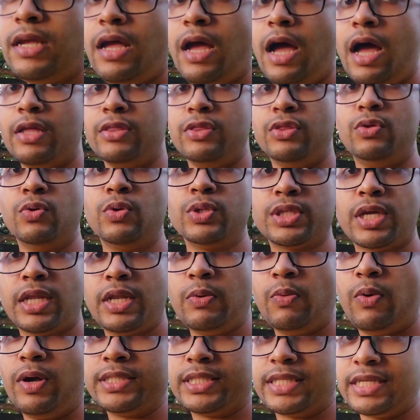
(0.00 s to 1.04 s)
And those are the
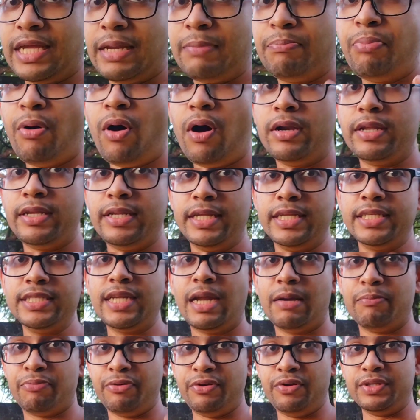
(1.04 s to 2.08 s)
ones that get pollinated
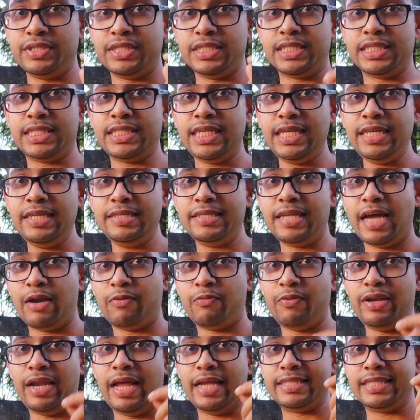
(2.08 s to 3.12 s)
and produce the seed that
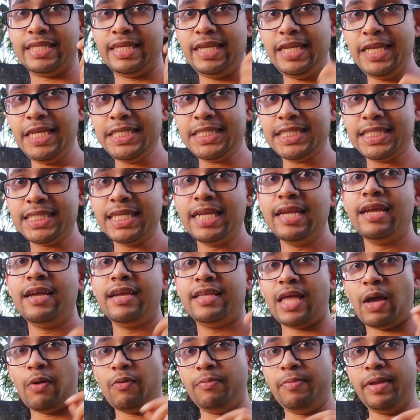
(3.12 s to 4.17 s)
we like to eat,
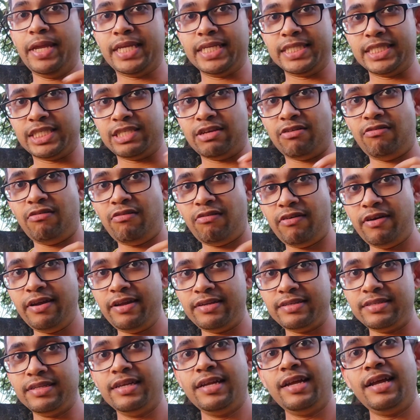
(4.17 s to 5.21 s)
that we make into
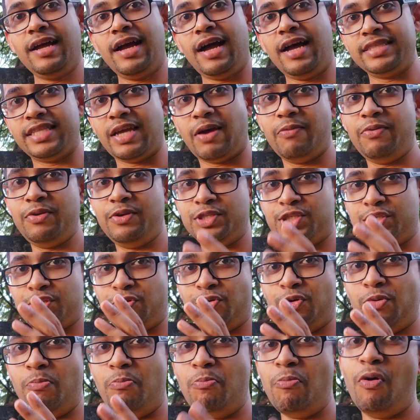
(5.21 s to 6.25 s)
oil, and that we use to
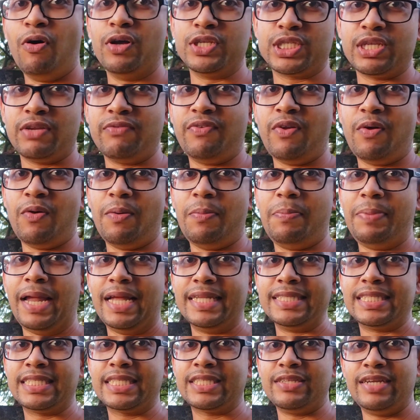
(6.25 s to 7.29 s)
grow more sunflower plants.
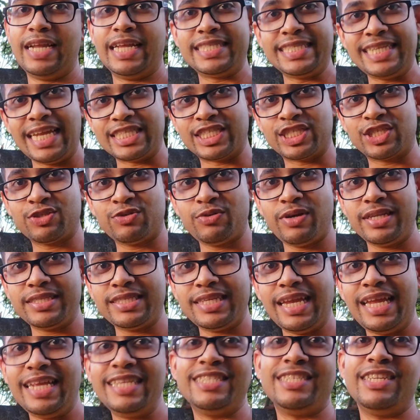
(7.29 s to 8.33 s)
So let's get straight
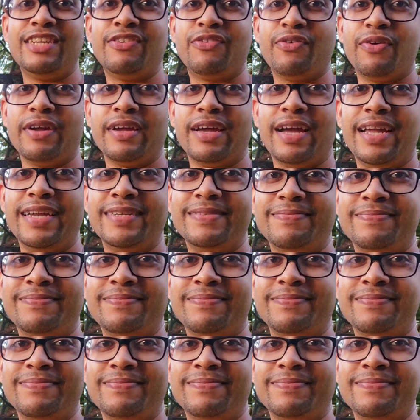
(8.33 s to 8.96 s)
into the growing guide.